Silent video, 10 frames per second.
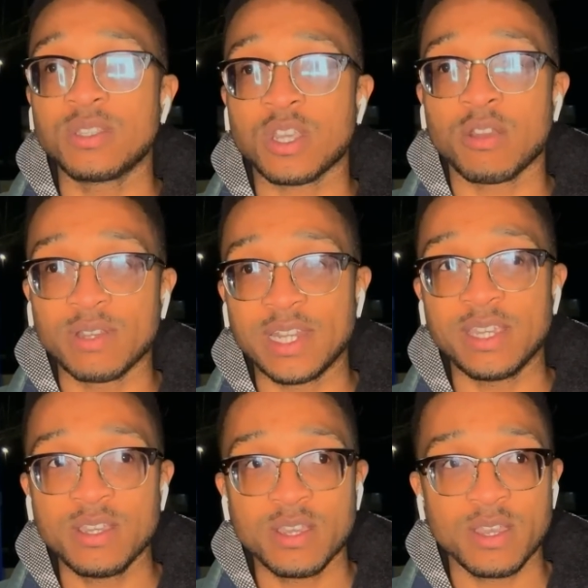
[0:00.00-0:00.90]

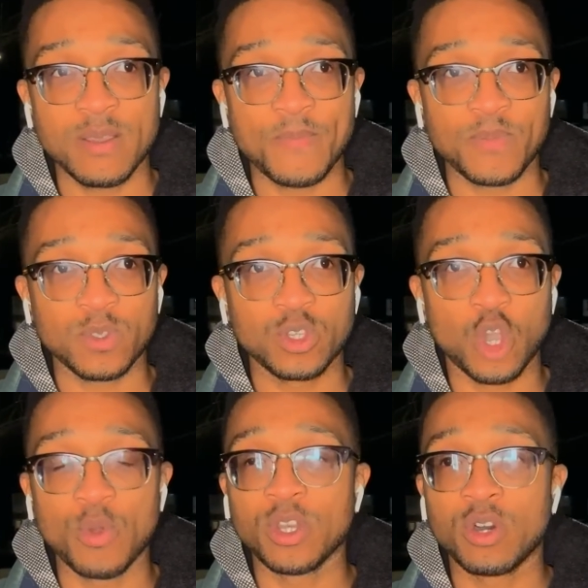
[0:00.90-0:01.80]
currently
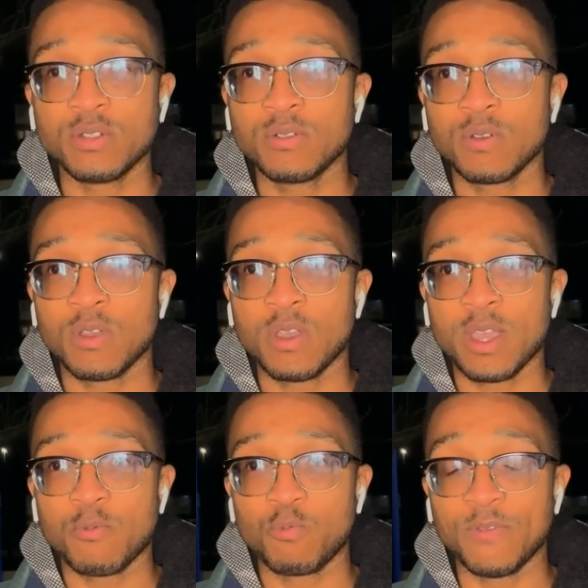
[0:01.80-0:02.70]
going on
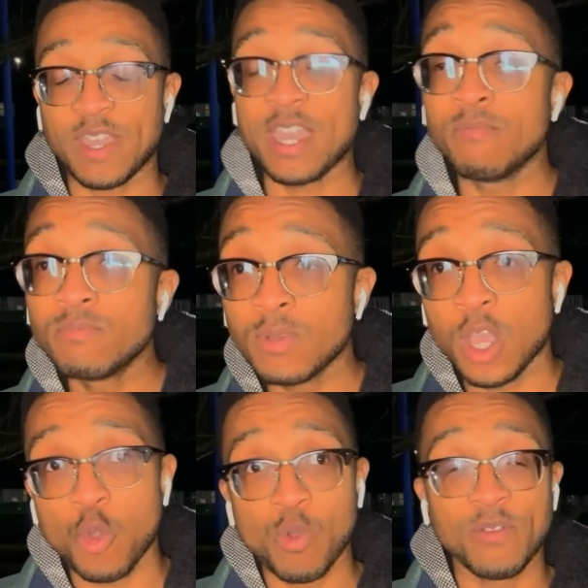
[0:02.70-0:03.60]
with him,
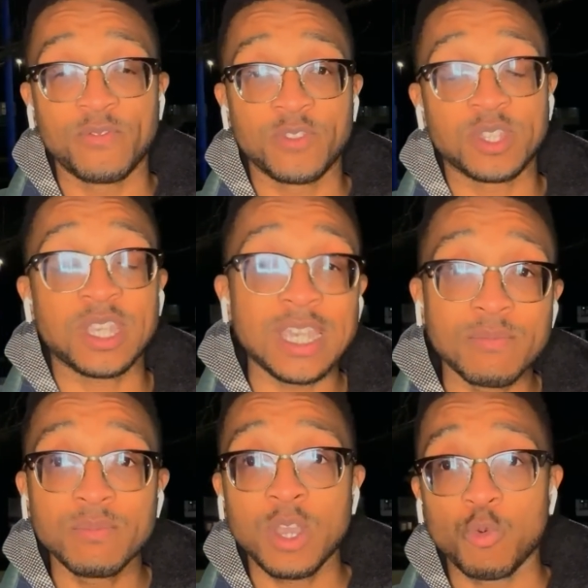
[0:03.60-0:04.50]
with the
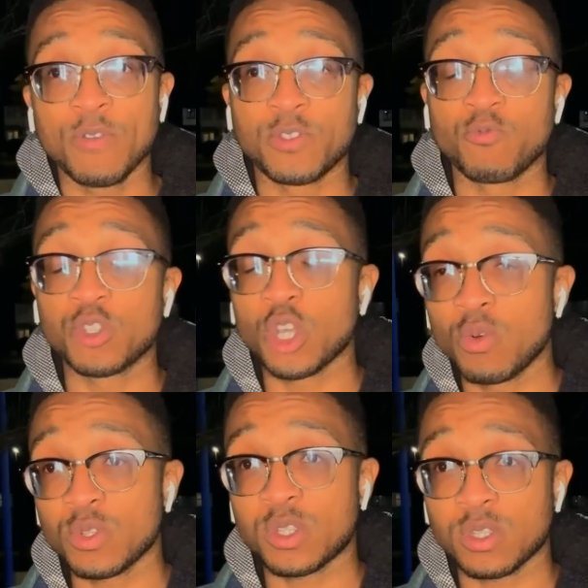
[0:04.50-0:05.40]
team, with the
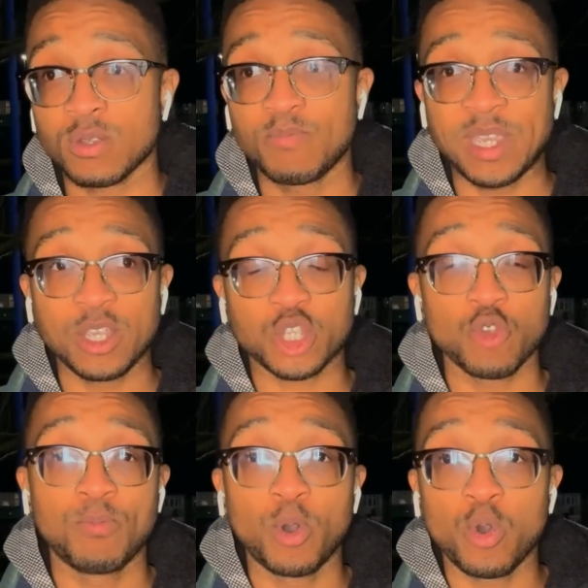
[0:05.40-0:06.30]
results being
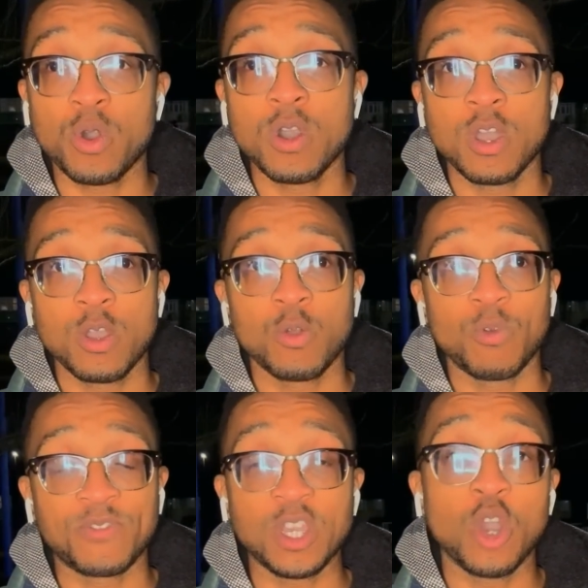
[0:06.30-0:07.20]
so poor,
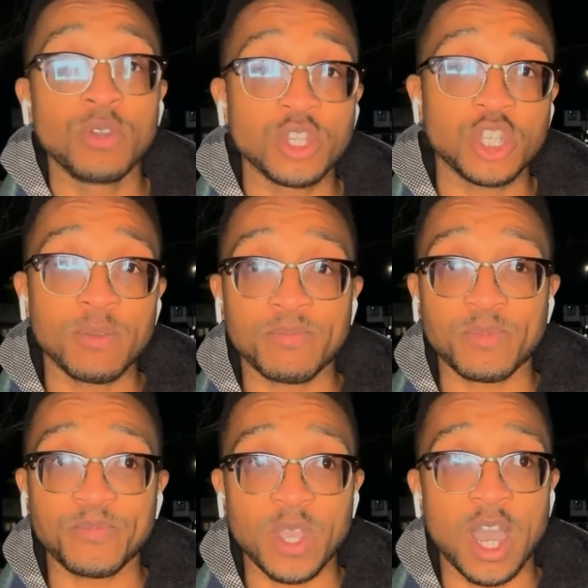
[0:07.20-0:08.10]
with the ownership
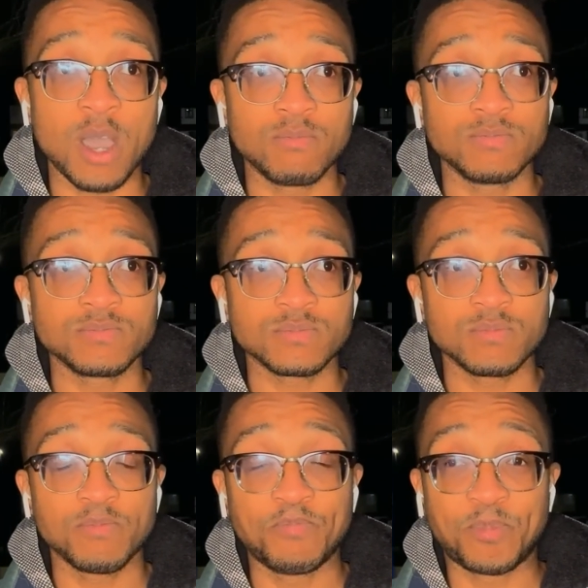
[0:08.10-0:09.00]

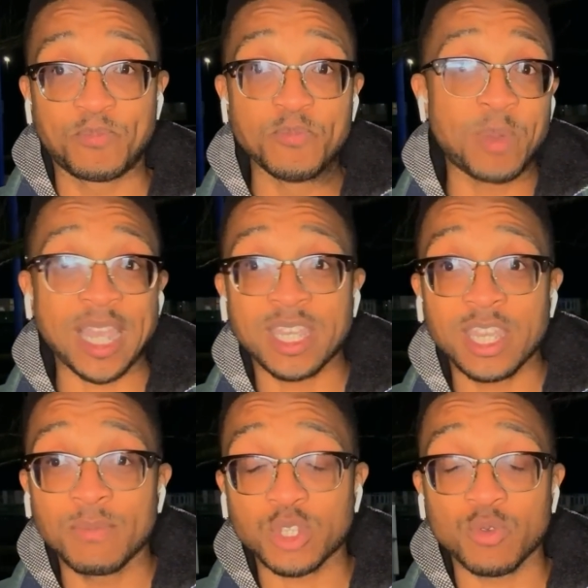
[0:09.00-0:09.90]
backing
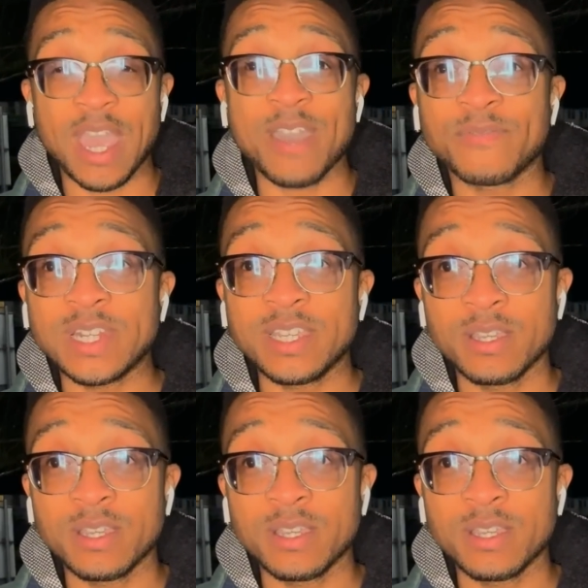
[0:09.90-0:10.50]
him so heavily,